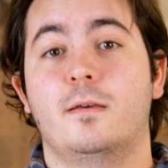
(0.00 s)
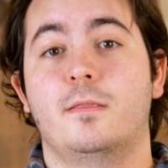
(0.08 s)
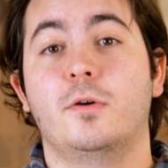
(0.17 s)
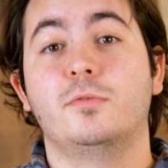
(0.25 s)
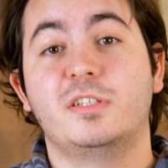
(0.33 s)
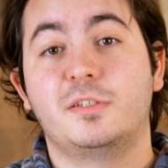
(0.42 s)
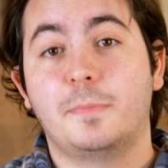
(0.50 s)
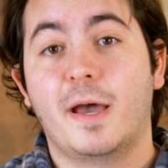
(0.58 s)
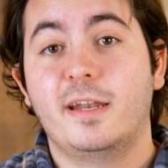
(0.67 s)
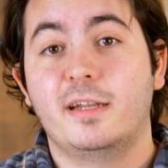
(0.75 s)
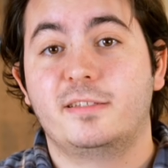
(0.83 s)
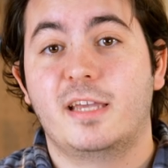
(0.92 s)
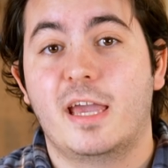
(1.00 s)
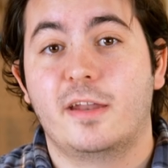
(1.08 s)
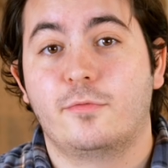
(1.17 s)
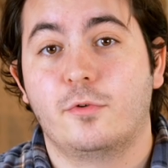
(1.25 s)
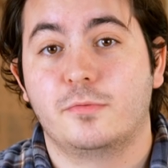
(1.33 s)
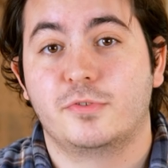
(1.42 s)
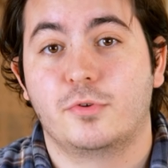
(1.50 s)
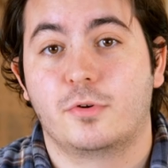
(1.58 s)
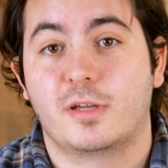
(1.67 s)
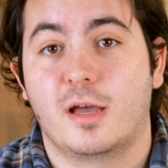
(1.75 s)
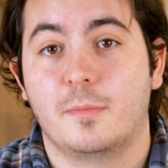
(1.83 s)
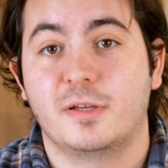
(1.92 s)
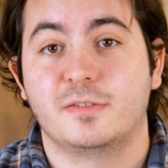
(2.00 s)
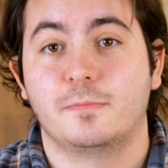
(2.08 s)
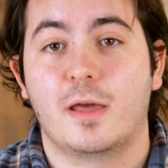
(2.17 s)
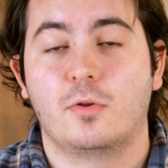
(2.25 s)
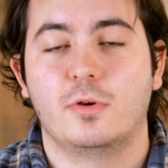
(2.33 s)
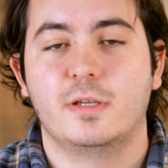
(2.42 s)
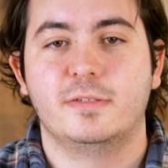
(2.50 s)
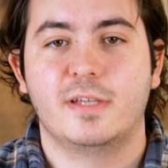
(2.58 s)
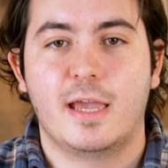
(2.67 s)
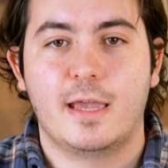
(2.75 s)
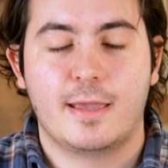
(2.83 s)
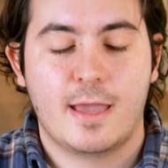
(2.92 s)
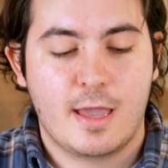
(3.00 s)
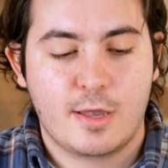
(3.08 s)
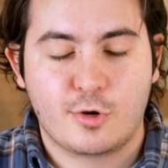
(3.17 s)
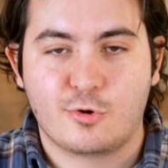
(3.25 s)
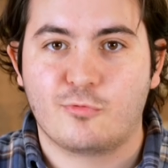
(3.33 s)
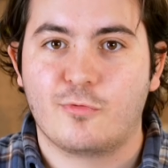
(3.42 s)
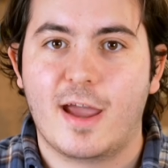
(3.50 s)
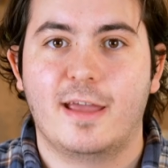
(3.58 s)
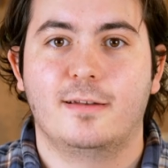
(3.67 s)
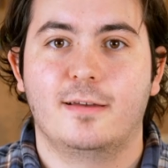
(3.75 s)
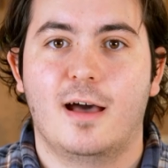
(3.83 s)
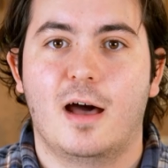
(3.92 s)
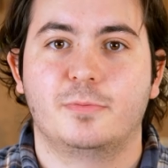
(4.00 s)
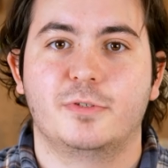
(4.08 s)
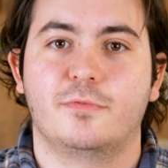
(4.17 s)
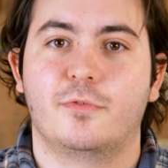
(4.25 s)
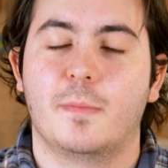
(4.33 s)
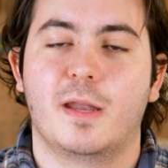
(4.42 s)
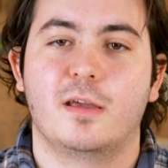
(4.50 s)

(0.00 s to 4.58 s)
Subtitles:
Though despite its handful of shortcomings, metal is a great option for many